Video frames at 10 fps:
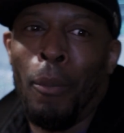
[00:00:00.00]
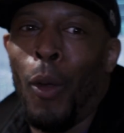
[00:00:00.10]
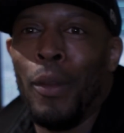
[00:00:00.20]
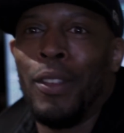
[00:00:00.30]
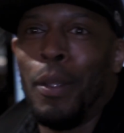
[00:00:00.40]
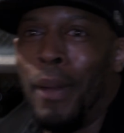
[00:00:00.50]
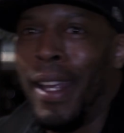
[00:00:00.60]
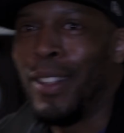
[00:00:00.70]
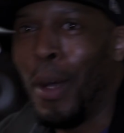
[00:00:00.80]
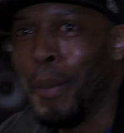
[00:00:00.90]
coming to
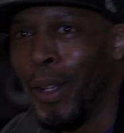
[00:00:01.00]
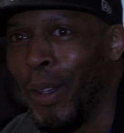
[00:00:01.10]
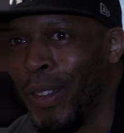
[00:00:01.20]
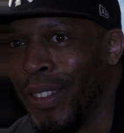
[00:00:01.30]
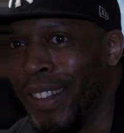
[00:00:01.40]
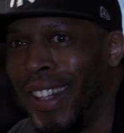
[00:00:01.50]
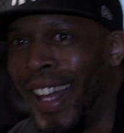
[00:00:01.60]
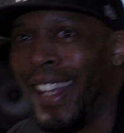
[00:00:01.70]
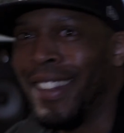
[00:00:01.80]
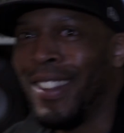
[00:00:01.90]
play dominoes and
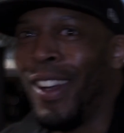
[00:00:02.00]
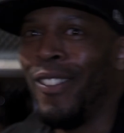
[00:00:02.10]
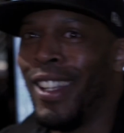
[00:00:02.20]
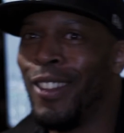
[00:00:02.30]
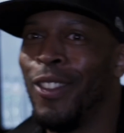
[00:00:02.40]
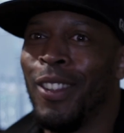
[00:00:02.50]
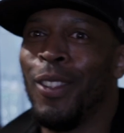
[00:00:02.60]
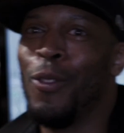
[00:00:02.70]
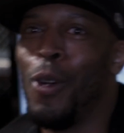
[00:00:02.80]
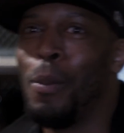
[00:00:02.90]
like, do you know what I mean, drink
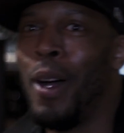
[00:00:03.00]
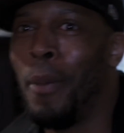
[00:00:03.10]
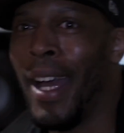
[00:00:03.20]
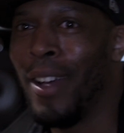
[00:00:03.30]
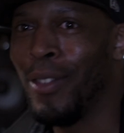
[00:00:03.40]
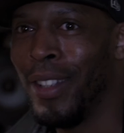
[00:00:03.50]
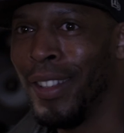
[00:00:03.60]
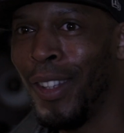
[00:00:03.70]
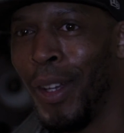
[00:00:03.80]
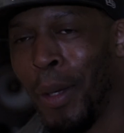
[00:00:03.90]
some rum or whatever
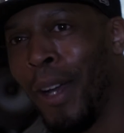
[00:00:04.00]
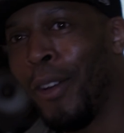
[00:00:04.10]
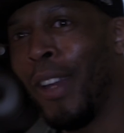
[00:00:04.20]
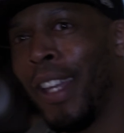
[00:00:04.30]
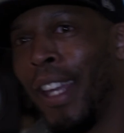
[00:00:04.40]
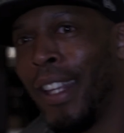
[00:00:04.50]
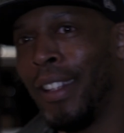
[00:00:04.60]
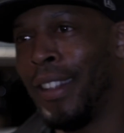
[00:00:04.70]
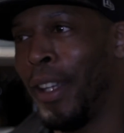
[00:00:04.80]
and talk about cricket.